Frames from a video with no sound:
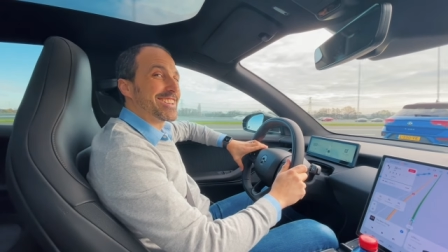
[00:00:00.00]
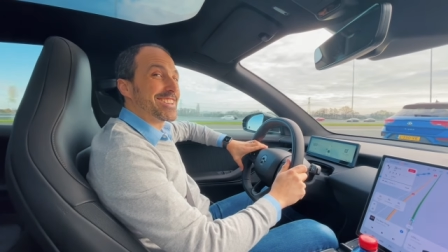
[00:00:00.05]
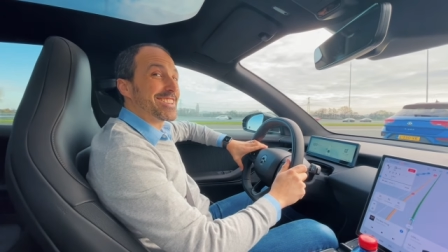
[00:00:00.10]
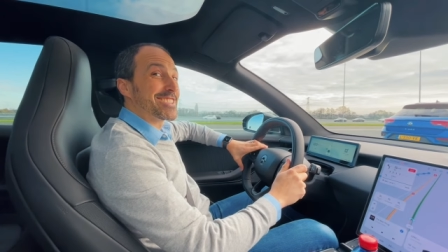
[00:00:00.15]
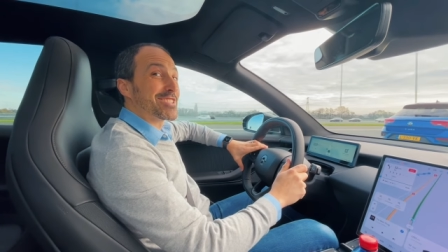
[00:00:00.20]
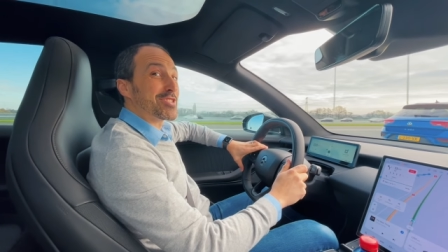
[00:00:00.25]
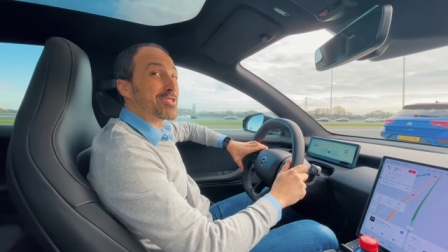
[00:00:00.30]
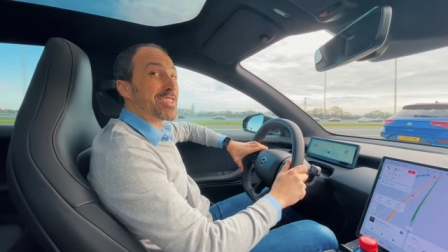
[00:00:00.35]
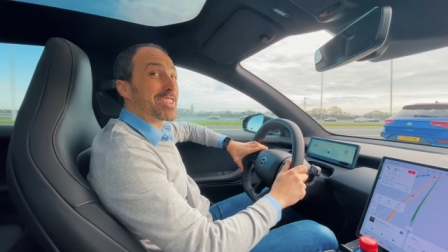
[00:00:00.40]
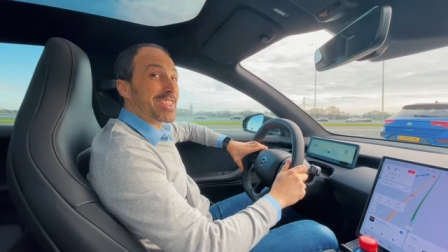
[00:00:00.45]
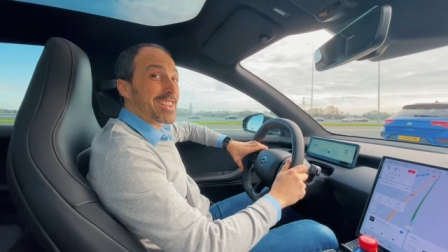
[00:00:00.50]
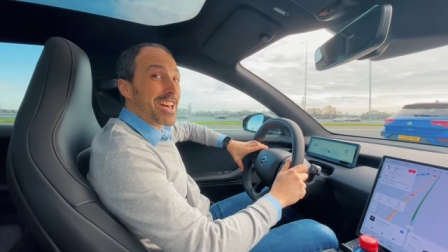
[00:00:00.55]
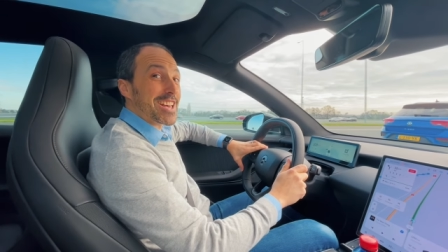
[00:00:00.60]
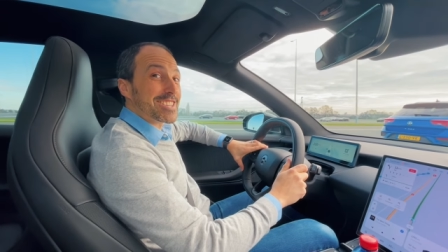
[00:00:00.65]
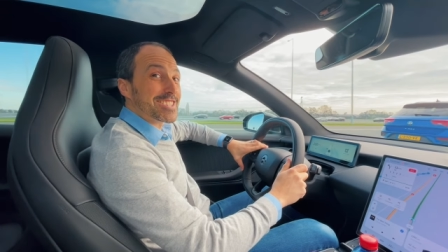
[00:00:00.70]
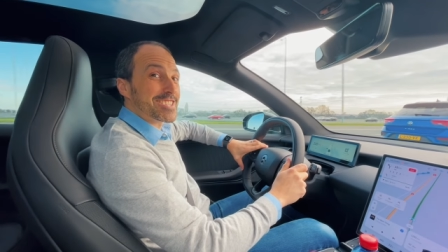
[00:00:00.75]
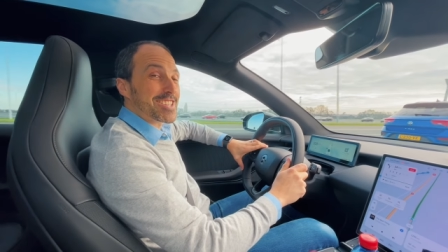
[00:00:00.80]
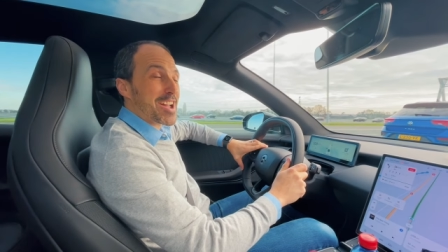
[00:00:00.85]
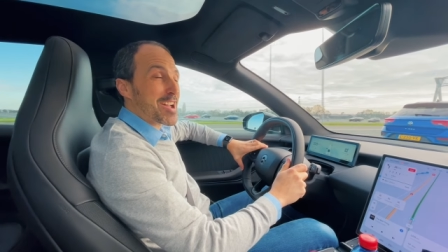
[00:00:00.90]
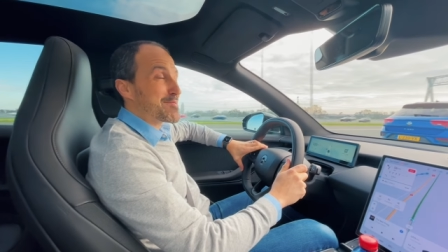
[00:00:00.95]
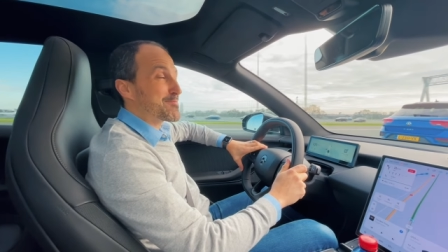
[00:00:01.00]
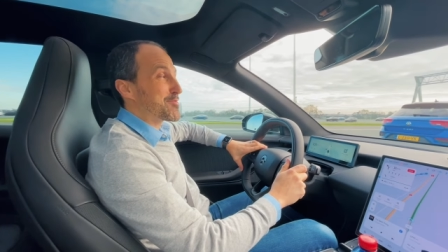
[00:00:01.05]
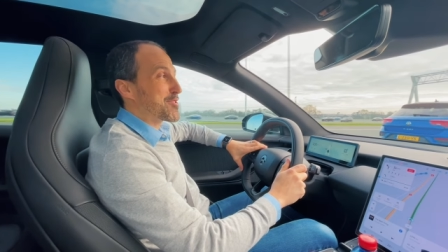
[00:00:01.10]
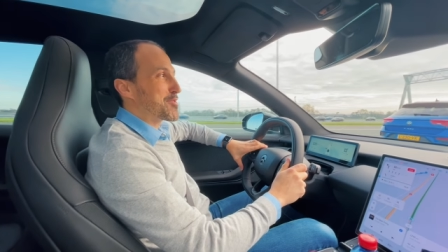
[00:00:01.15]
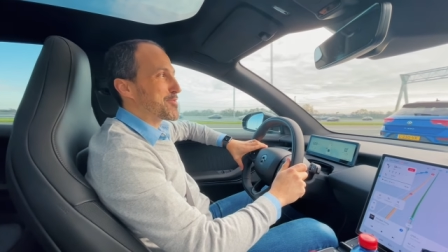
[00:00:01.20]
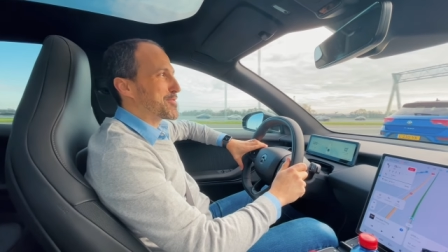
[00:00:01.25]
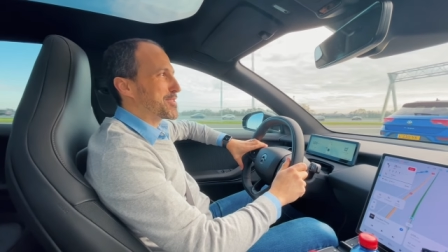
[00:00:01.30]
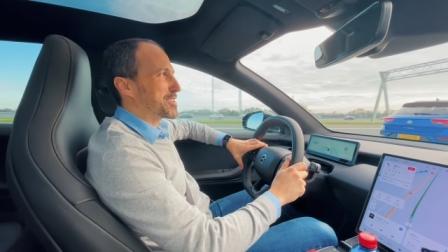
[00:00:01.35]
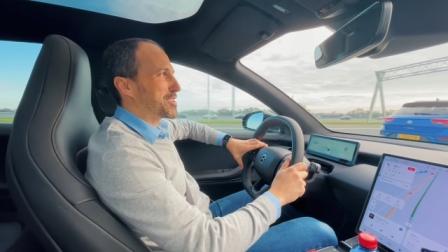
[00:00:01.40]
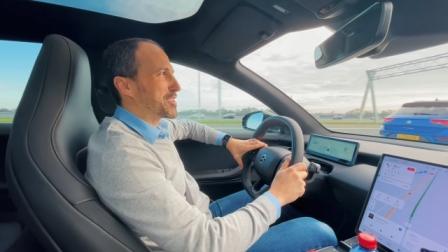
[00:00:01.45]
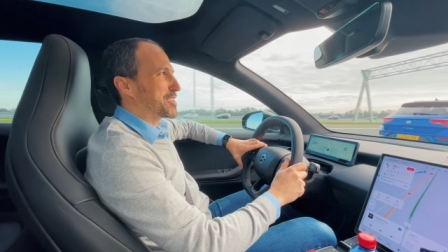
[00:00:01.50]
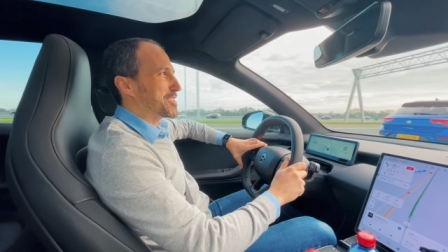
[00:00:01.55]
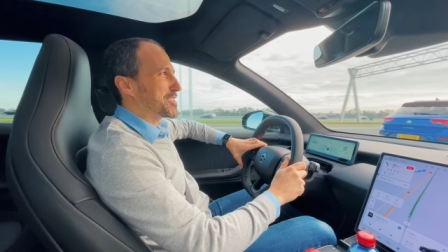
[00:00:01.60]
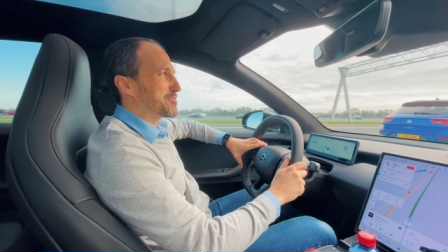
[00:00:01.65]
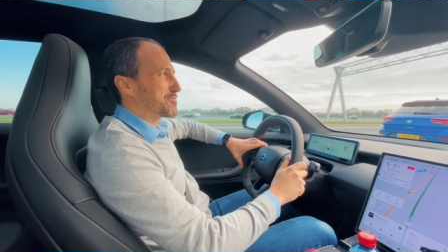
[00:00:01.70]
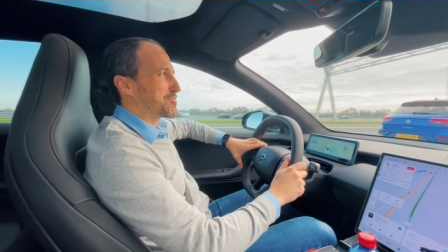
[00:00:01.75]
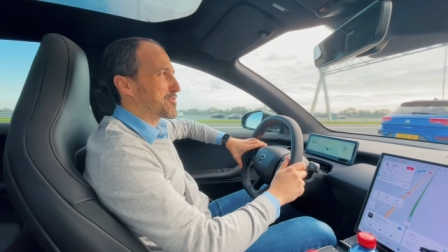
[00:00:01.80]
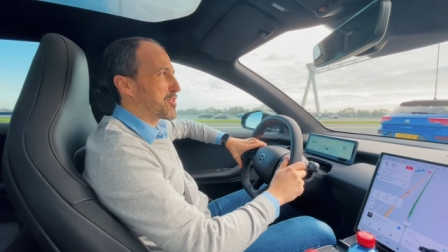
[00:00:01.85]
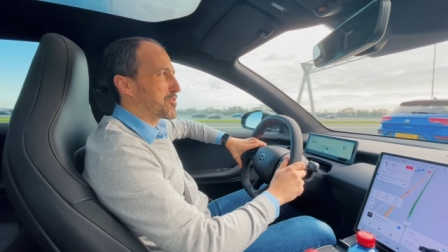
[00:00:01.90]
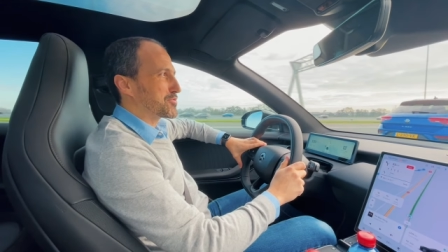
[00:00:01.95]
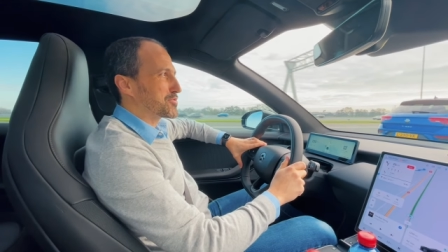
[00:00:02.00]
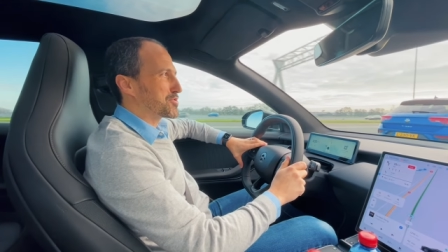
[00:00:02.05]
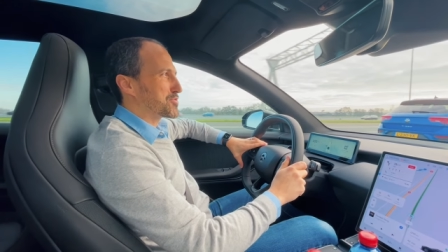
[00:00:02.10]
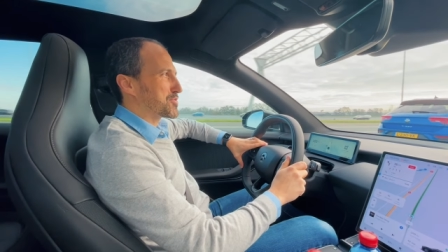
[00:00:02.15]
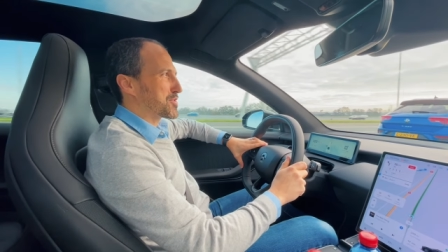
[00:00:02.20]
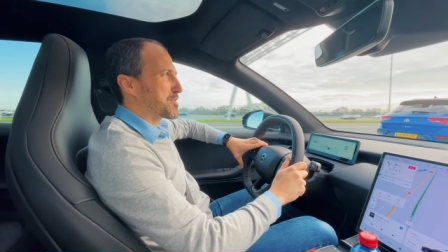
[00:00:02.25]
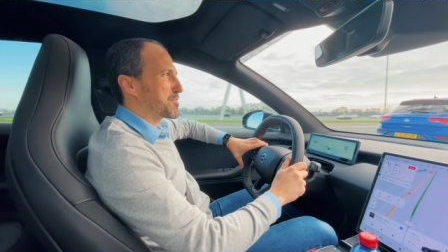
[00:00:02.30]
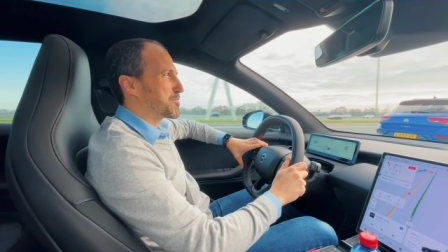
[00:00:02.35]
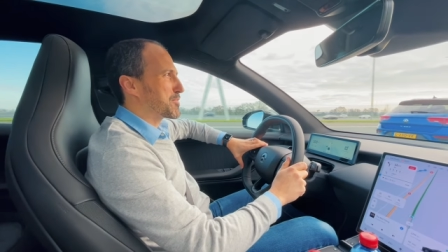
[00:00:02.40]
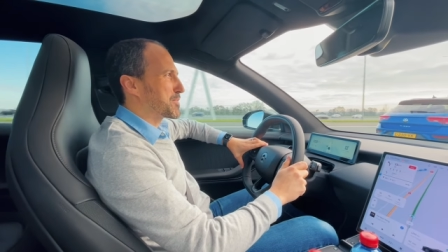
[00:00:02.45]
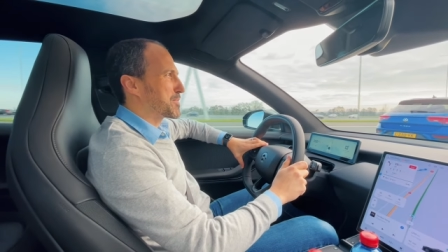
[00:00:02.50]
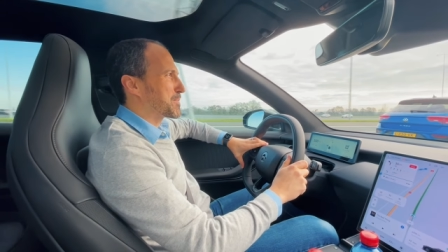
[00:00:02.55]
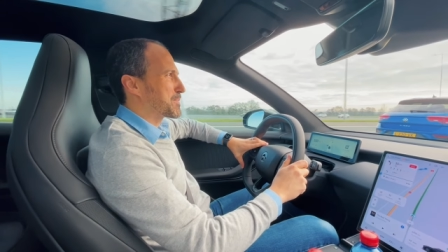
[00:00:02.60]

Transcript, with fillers: So the last time we went on a road trip